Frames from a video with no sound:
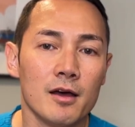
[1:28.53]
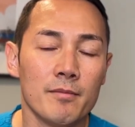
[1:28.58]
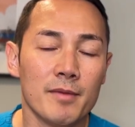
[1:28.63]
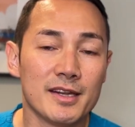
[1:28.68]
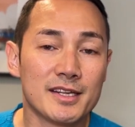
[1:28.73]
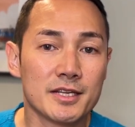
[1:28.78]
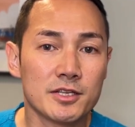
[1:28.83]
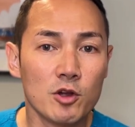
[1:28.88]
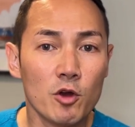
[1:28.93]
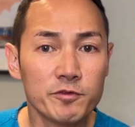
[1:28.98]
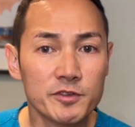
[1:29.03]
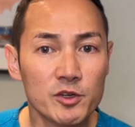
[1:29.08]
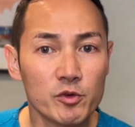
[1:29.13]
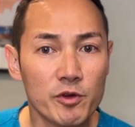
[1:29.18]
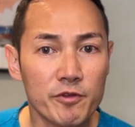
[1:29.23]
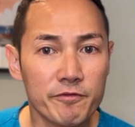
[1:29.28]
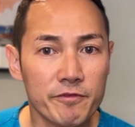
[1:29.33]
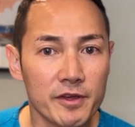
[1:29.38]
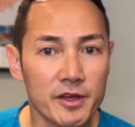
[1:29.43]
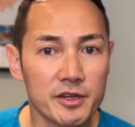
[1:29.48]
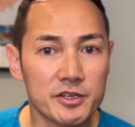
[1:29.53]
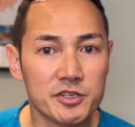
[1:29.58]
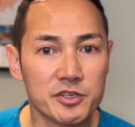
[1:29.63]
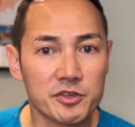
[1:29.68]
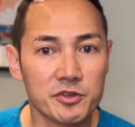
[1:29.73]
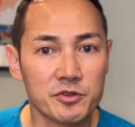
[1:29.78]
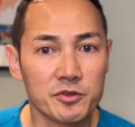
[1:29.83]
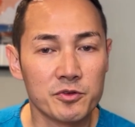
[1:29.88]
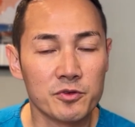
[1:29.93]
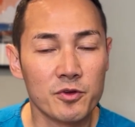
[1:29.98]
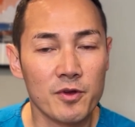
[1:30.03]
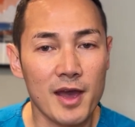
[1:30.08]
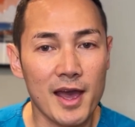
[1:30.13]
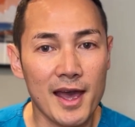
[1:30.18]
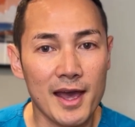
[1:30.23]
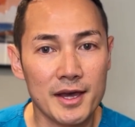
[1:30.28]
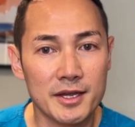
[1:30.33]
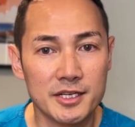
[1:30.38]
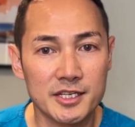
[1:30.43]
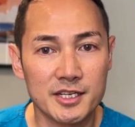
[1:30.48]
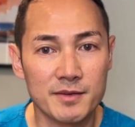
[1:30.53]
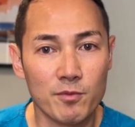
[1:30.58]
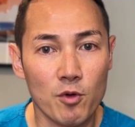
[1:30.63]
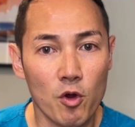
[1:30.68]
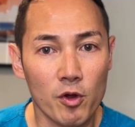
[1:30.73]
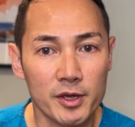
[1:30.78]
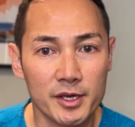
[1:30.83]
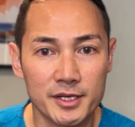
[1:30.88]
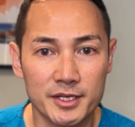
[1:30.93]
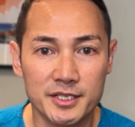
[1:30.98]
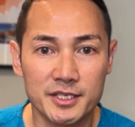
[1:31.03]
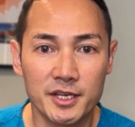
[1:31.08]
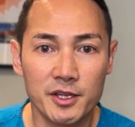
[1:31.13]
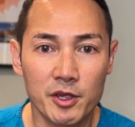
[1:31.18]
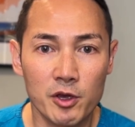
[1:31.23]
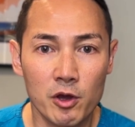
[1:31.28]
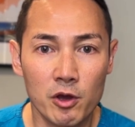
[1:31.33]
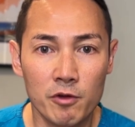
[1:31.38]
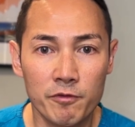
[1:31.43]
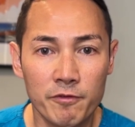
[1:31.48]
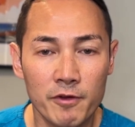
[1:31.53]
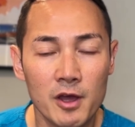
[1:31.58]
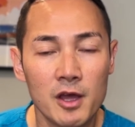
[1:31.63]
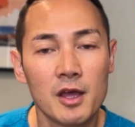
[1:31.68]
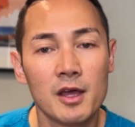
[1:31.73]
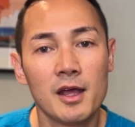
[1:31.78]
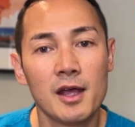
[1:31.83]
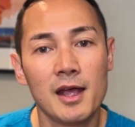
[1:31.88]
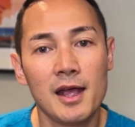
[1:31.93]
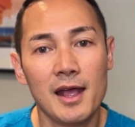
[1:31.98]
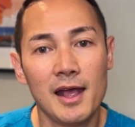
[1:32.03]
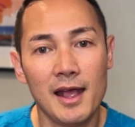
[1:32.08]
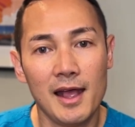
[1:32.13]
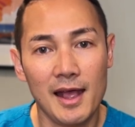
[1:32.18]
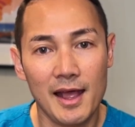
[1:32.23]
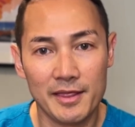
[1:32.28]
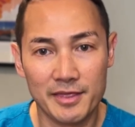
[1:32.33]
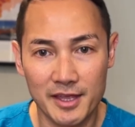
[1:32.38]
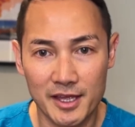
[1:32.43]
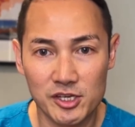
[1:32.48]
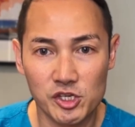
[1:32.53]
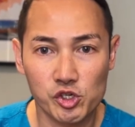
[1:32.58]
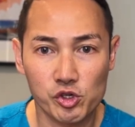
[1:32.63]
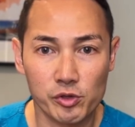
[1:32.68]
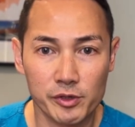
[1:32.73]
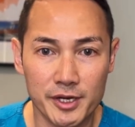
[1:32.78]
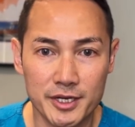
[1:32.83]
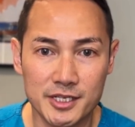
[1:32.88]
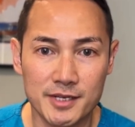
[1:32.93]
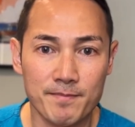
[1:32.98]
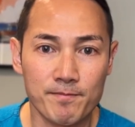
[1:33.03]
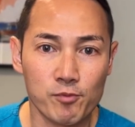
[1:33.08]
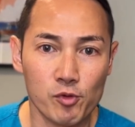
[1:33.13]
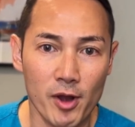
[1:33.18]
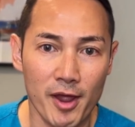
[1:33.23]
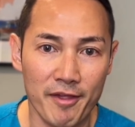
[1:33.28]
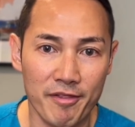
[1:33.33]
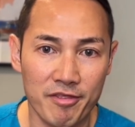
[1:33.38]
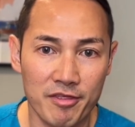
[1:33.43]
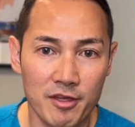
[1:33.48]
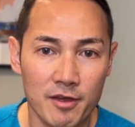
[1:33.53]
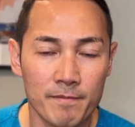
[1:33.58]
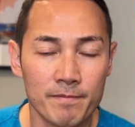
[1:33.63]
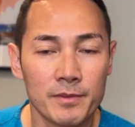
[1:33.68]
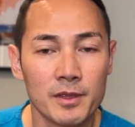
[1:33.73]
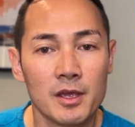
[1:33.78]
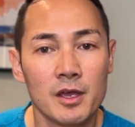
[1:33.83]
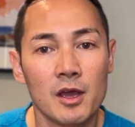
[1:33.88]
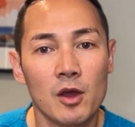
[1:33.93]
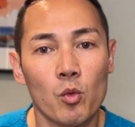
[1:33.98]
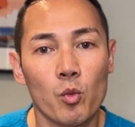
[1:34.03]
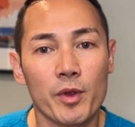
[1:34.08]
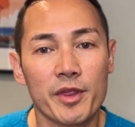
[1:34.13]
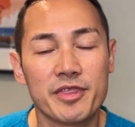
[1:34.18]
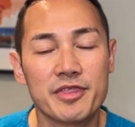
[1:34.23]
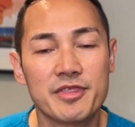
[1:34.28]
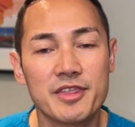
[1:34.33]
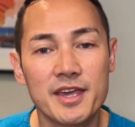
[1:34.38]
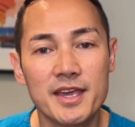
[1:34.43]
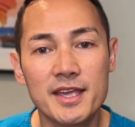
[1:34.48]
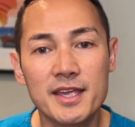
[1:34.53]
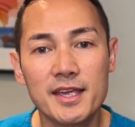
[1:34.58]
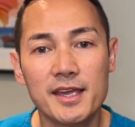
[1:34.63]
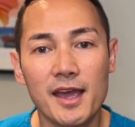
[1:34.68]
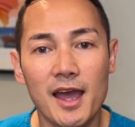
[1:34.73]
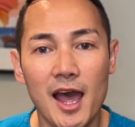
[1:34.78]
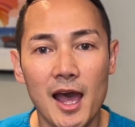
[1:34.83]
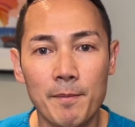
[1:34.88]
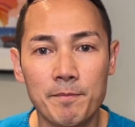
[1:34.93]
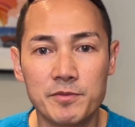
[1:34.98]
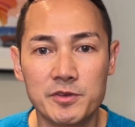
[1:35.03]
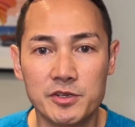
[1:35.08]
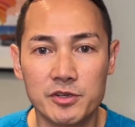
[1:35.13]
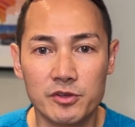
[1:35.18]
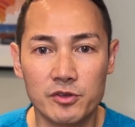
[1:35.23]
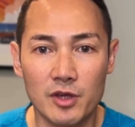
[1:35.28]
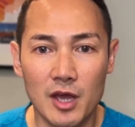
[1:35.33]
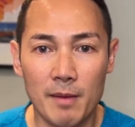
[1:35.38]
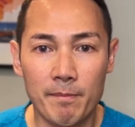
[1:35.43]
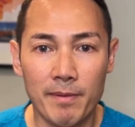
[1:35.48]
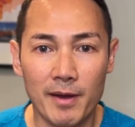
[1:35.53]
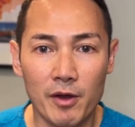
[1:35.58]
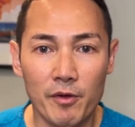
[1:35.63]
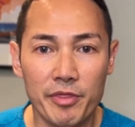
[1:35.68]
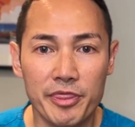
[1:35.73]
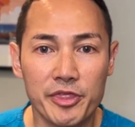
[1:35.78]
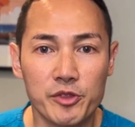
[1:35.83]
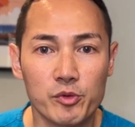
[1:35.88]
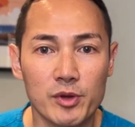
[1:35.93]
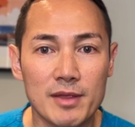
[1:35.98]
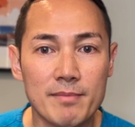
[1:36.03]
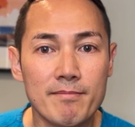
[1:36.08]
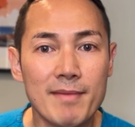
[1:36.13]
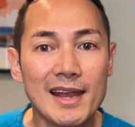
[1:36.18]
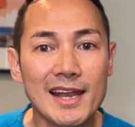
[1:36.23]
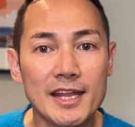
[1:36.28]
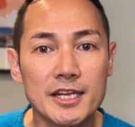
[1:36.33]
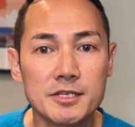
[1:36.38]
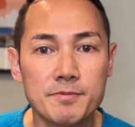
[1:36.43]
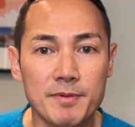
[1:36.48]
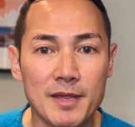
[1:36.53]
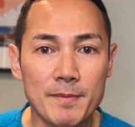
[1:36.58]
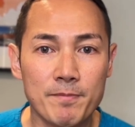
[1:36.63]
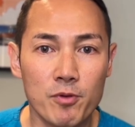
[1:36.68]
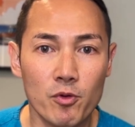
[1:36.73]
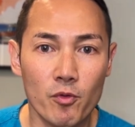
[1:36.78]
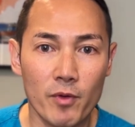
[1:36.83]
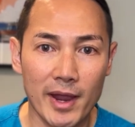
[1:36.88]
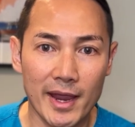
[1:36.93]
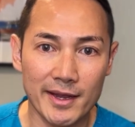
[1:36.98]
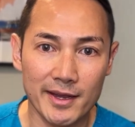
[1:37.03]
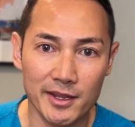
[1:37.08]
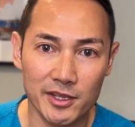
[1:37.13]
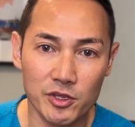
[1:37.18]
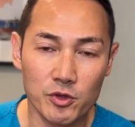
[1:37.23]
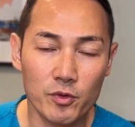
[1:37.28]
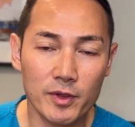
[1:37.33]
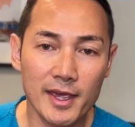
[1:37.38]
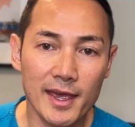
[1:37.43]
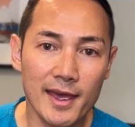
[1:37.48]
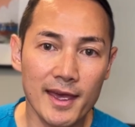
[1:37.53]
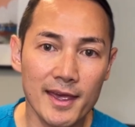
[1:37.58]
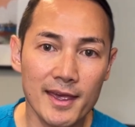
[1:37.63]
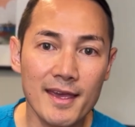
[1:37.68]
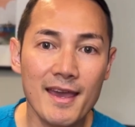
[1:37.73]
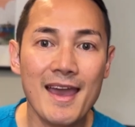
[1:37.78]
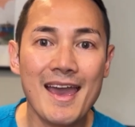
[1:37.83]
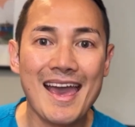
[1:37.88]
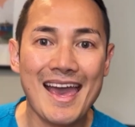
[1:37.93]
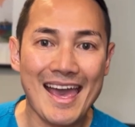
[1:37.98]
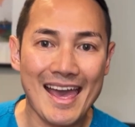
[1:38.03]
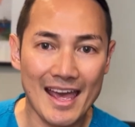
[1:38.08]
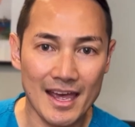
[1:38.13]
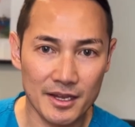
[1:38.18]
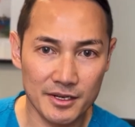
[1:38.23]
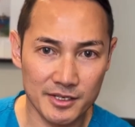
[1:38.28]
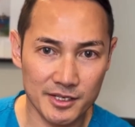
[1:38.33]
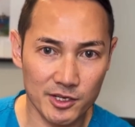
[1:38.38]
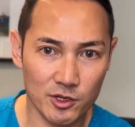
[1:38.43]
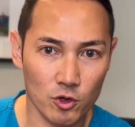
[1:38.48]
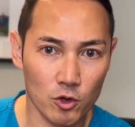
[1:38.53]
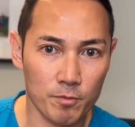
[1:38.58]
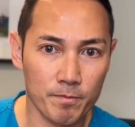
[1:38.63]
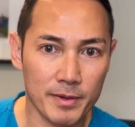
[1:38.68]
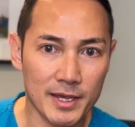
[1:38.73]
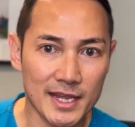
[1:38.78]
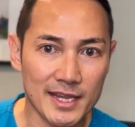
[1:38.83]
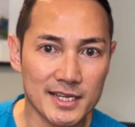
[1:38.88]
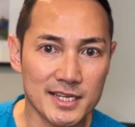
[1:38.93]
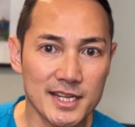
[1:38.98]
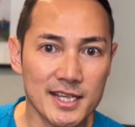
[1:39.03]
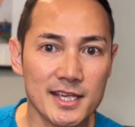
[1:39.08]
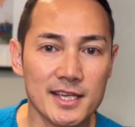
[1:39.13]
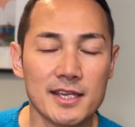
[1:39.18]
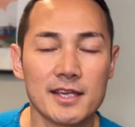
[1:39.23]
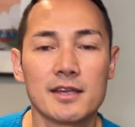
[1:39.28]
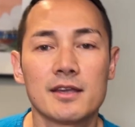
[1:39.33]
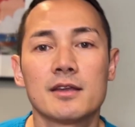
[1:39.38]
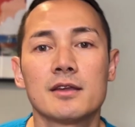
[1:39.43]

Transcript: It is often referred to as smoker's cough, and then shortness of breath. We think up to about 3 million people in the UK has COPD.